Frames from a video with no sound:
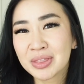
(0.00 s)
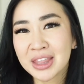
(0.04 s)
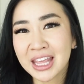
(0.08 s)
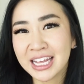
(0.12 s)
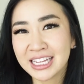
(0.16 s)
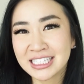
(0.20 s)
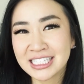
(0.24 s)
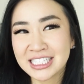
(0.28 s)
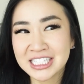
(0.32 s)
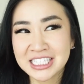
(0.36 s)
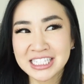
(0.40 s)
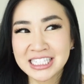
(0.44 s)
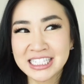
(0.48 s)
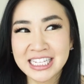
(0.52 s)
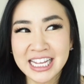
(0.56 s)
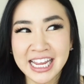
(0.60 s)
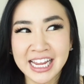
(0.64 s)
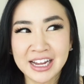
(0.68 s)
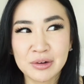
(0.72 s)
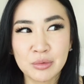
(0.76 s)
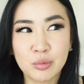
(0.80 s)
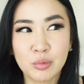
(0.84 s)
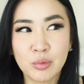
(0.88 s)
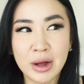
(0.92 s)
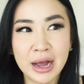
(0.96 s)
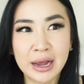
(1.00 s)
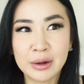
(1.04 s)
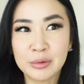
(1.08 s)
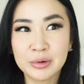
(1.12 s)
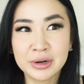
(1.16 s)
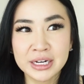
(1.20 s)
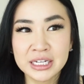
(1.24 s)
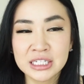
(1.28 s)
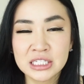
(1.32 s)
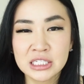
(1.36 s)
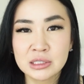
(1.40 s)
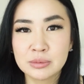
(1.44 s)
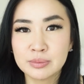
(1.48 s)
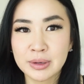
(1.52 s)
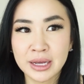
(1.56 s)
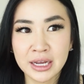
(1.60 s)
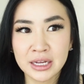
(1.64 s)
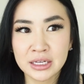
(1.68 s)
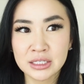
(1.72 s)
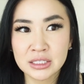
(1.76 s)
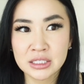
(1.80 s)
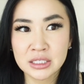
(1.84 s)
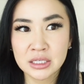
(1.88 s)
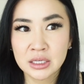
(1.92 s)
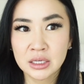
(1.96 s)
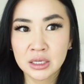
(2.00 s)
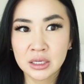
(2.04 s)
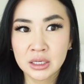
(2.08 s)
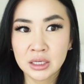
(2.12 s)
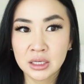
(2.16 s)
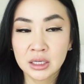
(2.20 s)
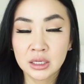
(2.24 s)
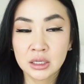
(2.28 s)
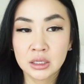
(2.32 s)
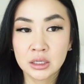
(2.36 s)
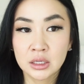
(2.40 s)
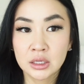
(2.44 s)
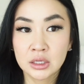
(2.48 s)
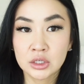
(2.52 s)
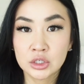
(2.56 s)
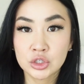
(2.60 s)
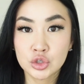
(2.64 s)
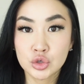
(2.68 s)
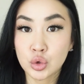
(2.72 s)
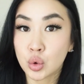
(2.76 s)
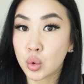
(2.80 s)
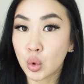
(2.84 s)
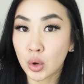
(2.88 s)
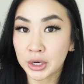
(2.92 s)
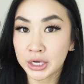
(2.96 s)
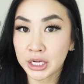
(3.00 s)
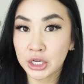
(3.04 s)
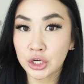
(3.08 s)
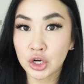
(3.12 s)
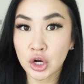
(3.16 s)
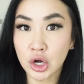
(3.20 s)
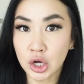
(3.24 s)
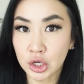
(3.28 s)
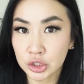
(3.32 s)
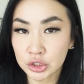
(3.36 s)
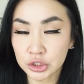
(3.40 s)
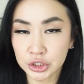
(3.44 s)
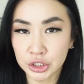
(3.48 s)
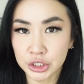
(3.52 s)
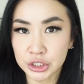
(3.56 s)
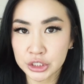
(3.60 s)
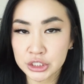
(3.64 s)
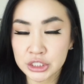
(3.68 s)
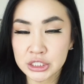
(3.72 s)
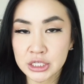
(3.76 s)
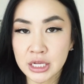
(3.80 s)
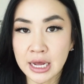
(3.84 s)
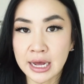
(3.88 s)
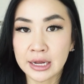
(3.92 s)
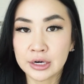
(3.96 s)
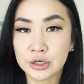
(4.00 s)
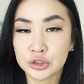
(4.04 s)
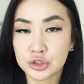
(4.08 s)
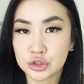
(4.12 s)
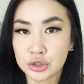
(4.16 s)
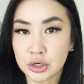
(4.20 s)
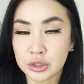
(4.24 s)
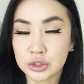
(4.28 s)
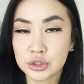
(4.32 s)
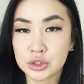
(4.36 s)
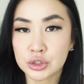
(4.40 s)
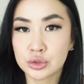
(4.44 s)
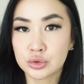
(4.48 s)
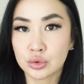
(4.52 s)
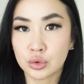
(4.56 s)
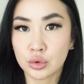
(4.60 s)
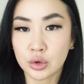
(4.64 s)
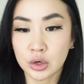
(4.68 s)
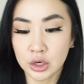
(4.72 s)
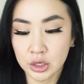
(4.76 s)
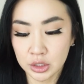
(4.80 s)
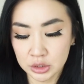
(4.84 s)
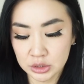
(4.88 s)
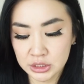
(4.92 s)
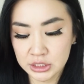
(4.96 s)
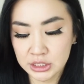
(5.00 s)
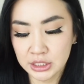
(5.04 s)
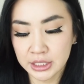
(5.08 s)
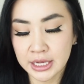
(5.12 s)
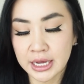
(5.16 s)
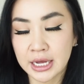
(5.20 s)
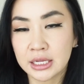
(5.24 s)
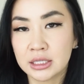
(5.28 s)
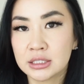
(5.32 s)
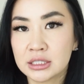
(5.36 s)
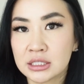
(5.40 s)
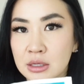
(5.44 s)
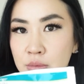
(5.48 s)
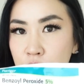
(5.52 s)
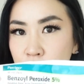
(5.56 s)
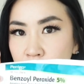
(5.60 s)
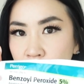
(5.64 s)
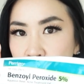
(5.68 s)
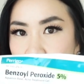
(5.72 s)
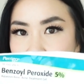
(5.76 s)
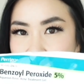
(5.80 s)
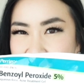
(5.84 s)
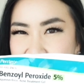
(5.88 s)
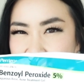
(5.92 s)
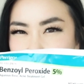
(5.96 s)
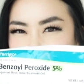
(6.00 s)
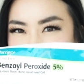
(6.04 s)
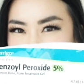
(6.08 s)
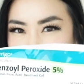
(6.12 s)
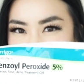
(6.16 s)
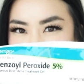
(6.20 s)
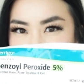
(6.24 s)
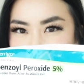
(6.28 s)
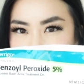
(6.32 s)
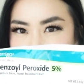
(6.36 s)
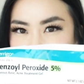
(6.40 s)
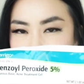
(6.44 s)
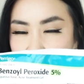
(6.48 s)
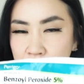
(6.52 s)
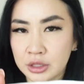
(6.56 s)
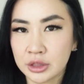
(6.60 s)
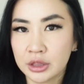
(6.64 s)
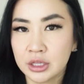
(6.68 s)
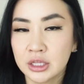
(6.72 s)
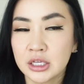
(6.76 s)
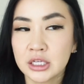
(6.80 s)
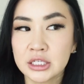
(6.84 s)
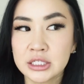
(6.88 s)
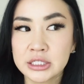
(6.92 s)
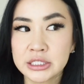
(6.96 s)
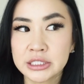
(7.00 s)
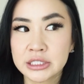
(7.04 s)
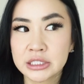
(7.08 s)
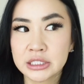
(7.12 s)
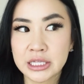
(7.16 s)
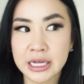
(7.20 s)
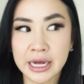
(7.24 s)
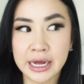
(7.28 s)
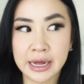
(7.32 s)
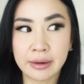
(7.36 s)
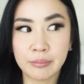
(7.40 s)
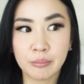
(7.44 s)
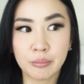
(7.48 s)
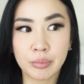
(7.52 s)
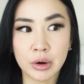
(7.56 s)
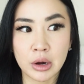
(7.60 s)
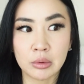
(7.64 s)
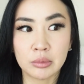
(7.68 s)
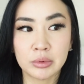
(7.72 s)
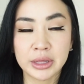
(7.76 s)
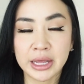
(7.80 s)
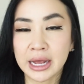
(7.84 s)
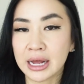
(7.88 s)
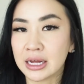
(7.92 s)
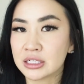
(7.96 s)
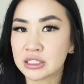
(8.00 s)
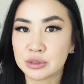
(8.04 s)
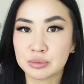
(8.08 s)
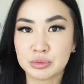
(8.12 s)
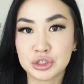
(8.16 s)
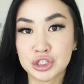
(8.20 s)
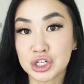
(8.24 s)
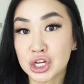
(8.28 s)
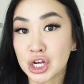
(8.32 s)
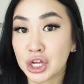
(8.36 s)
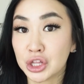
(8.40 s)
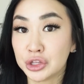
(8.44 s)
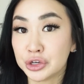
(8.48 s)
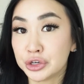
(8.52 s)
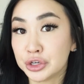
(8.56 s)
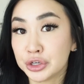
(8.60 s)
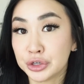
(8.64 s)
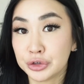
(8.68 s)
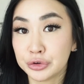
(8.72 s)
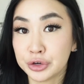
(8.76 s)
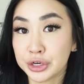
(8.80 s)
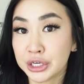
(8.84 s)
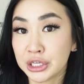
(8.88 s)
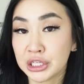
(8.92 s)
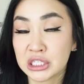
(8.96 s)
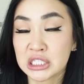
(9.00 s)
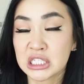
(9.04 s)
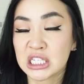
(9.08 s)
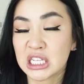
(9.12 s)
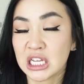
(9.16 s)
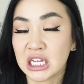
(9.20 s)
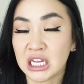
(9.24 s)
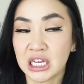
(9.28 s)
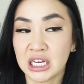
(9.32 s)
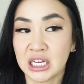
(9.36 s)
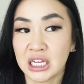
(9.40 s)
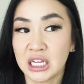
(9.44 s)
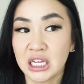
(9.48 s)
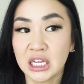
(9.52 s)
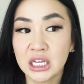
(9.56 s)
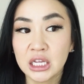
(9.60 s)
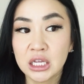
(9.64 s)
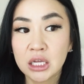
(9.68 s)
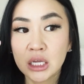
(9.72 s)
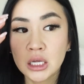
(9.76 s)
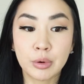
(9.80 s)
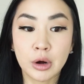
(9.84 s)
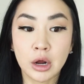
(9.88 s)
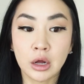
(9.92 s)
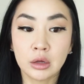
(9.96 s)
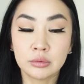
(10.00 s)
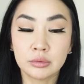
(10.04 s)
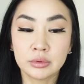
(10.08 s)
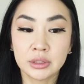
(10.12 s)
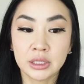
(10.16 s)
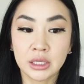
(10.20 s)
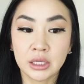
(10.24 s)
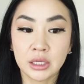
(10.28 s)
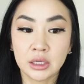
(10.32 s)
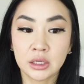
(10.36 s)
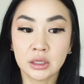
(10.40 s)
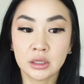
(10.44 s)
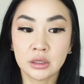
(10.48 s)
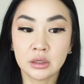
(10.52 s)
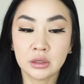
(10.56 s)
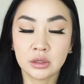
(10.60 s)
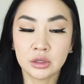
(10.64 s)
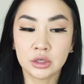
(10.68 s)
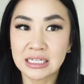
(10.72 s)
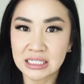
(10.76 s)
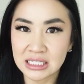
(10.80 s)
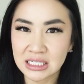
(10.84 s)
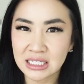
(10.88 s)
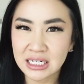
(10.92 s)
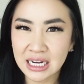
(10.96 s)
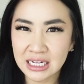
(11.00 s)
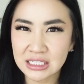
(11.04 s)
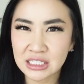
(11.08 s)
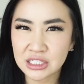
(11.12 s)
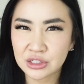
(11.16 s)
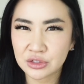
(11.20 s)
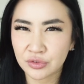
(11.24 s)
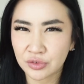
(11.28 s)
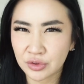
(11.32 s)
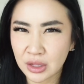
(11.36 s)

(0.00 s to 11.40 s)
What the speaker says: It's just like, why would I spend $20 at a drugstore to get something that's weaker than this, that probably has a bunch of other ingredients in it, probably isn't as